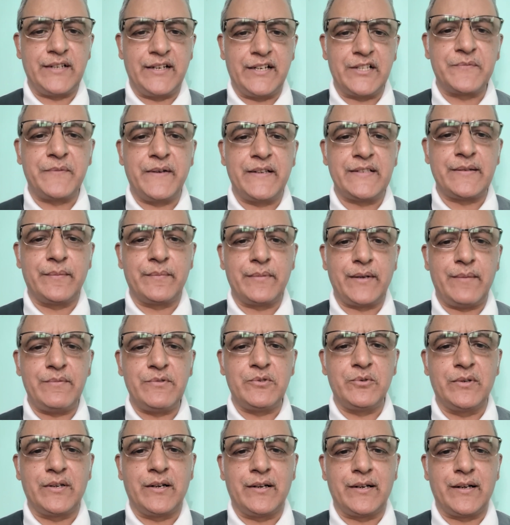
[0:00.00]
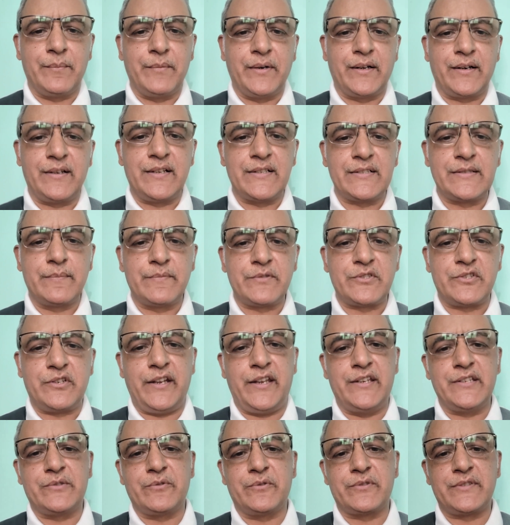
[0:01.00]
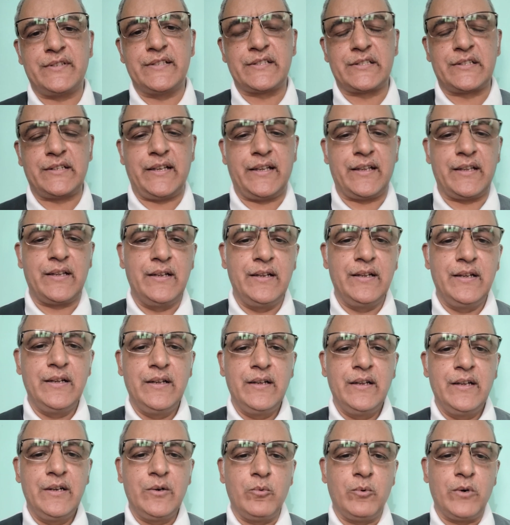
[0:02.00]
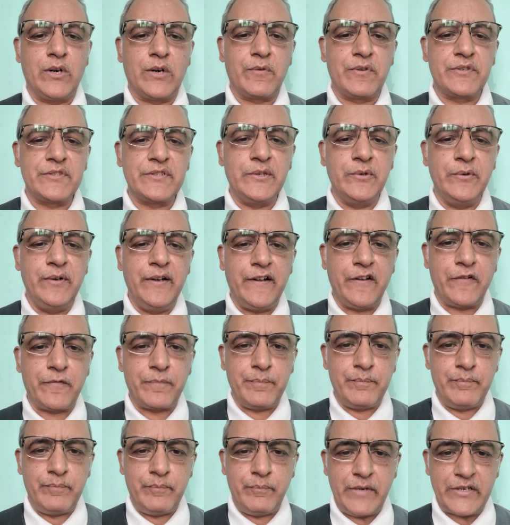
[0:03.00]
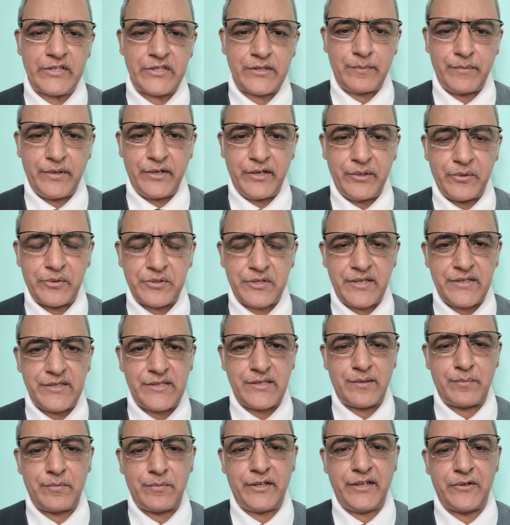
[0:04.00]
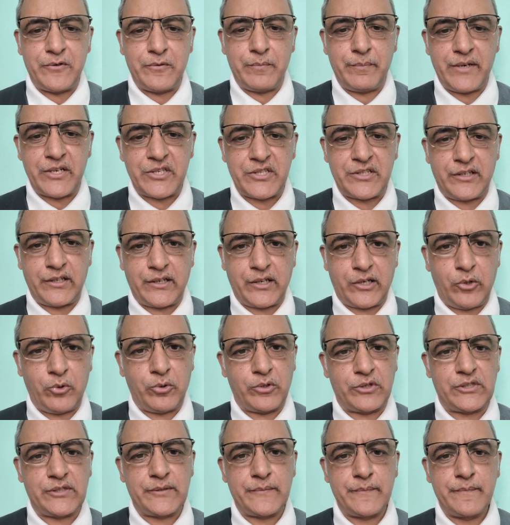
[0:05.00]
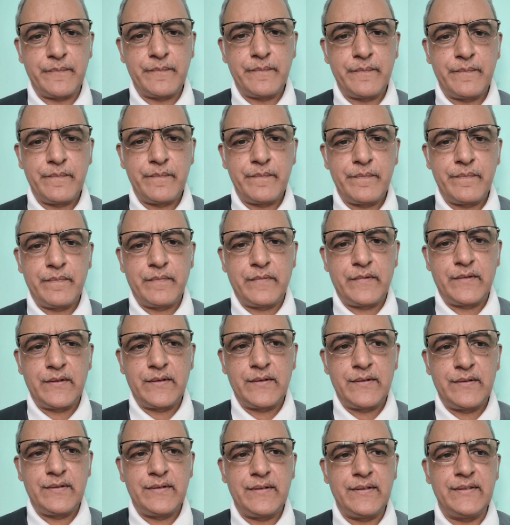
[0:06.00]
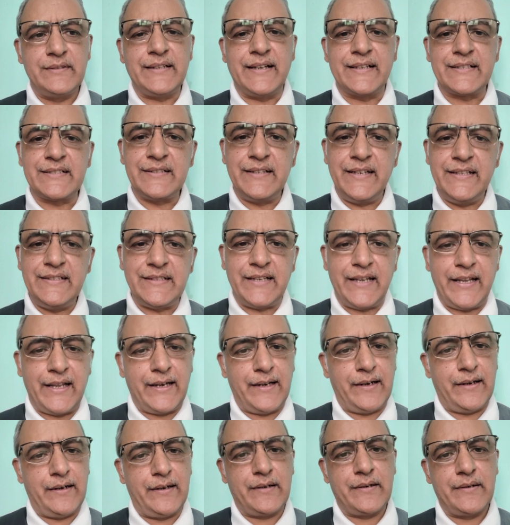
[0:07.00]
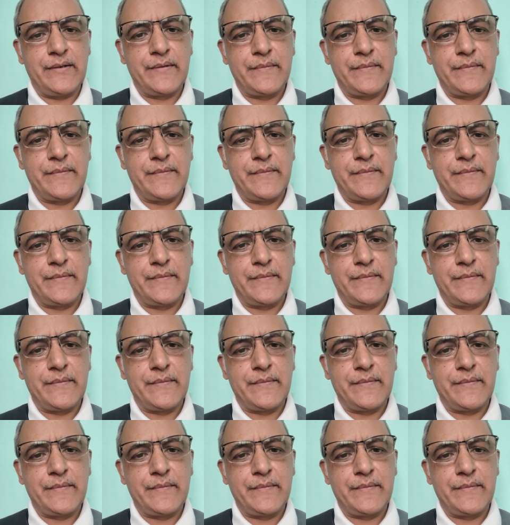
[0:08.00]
That is why sometimes you come across some strange questions like, what was the unit of measurement used in Germany to measure a cloth? The answer is L.